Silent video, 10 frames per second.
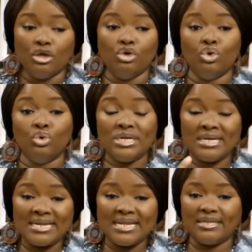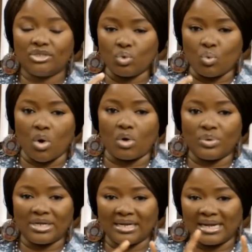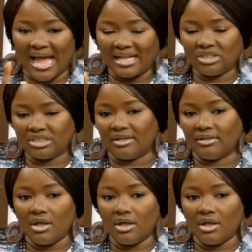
you need to work within an agile